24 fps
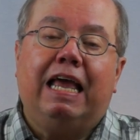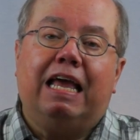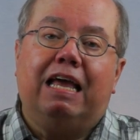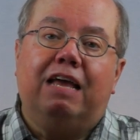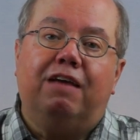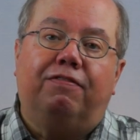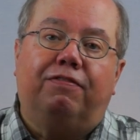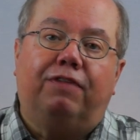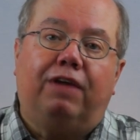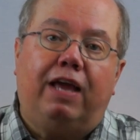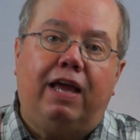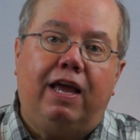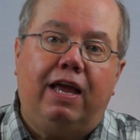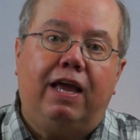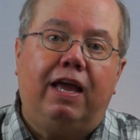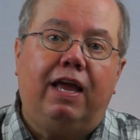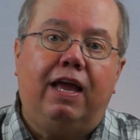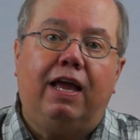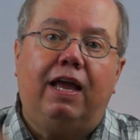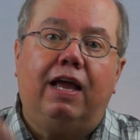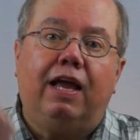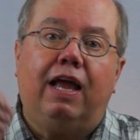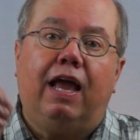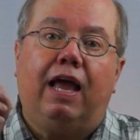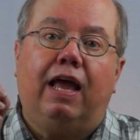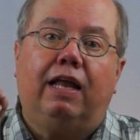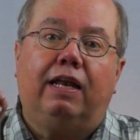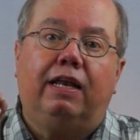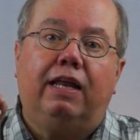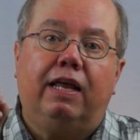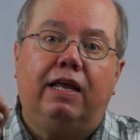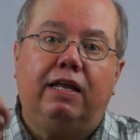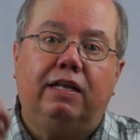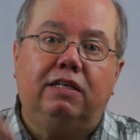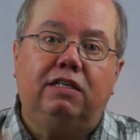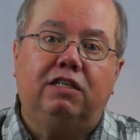if King
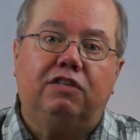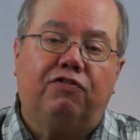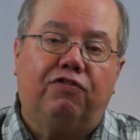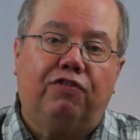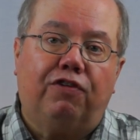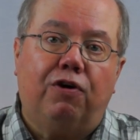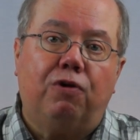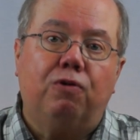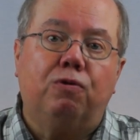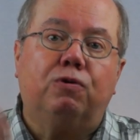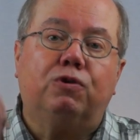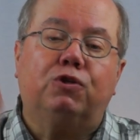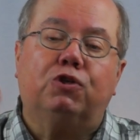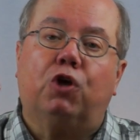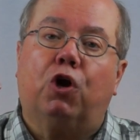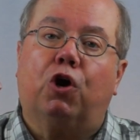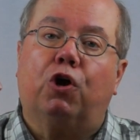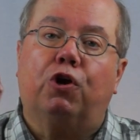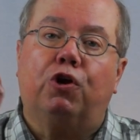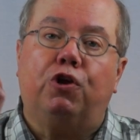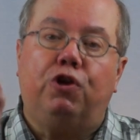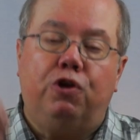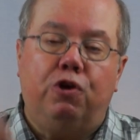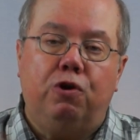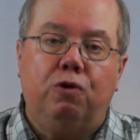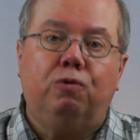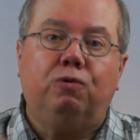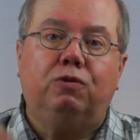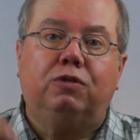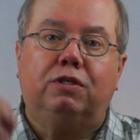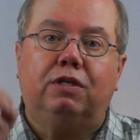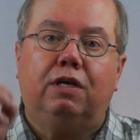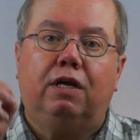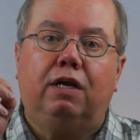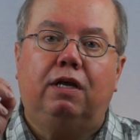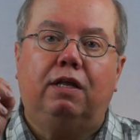and his folks are
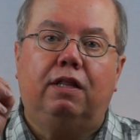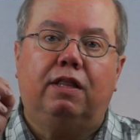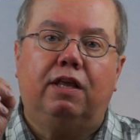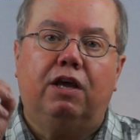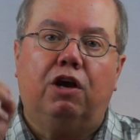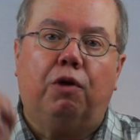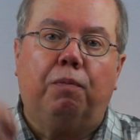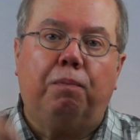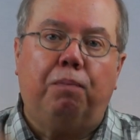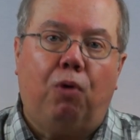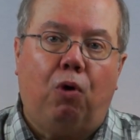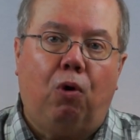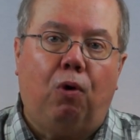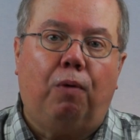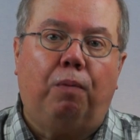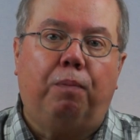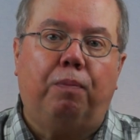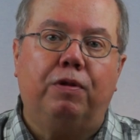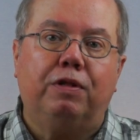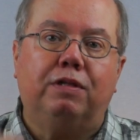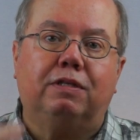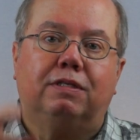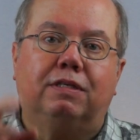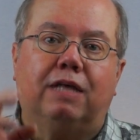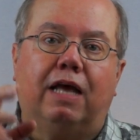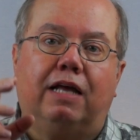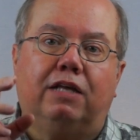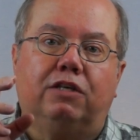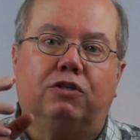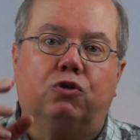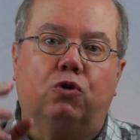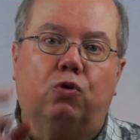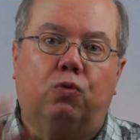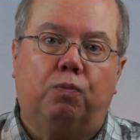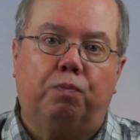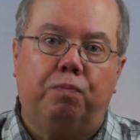using their pulpits
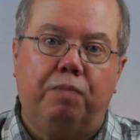as